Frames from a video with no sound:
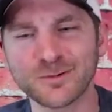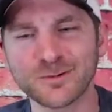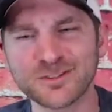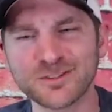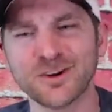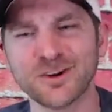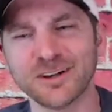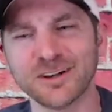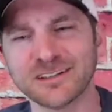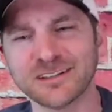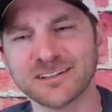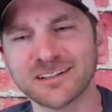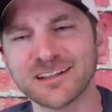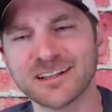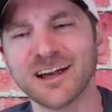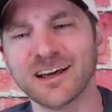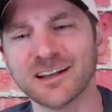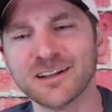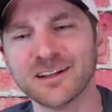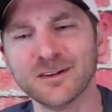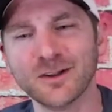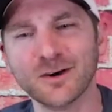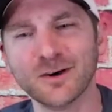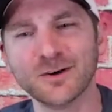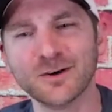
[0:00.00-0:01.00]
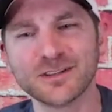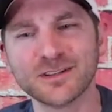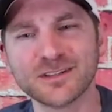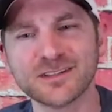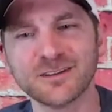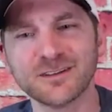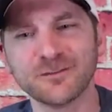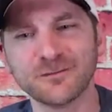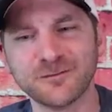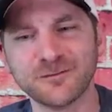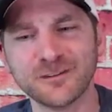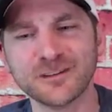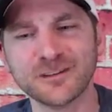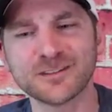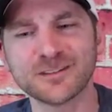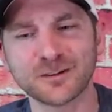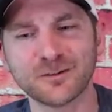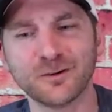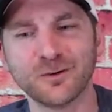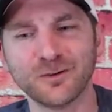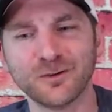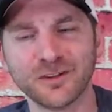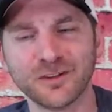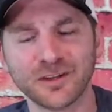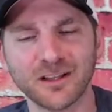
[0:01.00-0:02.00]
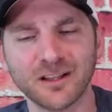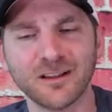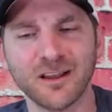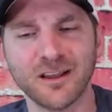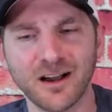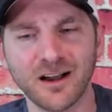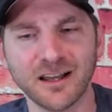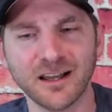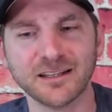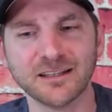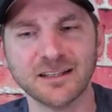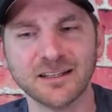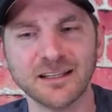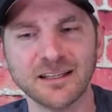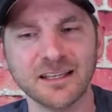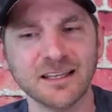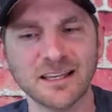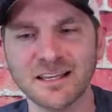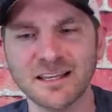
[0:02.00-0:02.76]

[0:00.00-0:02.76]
We're starting to kind of notice a physical decline.